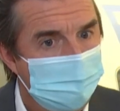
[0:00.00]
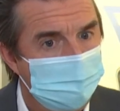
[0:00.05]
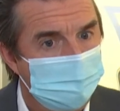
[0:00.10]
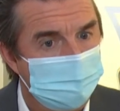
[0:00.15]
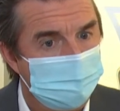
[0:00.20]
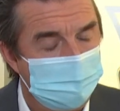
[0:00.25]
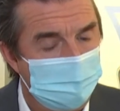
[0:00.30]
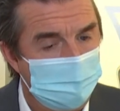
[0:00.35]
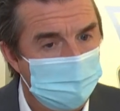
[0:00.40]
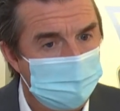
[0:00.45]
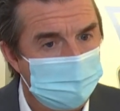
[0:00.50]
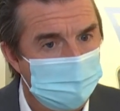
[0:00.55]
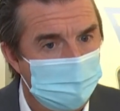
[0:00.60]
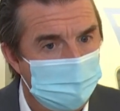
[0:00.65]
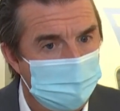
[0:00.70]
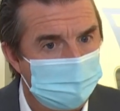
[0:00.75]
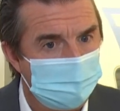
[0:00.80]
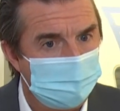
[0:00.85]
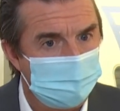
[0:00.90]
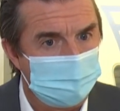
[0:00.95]
The day we
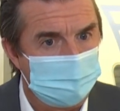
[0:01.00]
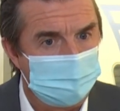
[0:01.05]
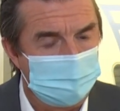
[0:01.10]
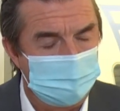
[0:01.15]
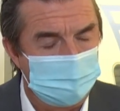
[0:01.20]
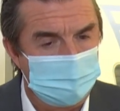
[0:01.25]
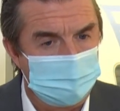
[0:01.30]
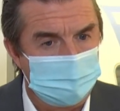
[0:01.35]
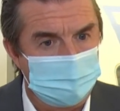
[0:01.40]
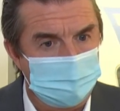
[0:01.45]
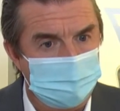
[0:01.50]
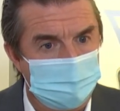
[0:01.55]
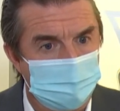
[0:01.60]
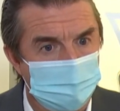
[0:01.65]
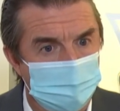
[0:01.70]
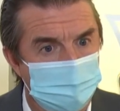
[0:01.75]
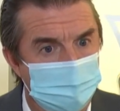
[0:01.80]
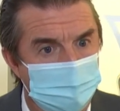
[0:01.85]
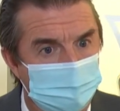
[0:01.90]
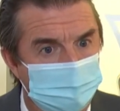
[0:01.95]
deliver
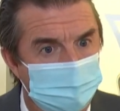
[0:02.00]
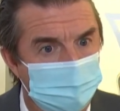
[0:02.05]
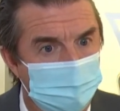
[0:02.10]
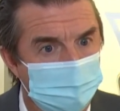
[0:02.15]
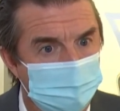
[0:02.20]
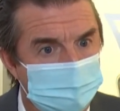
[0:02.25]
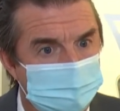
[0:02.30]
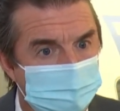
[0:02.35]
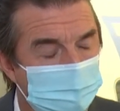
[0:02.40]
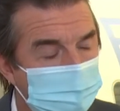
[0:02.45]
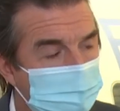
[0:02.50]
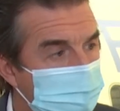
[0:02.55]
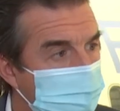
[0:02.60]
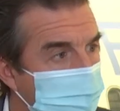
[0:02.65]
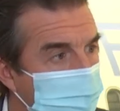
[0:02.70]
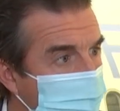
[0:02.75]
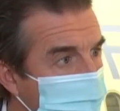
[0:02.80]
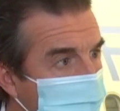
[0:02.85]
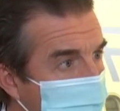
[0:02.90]
our platform, it's the beginning of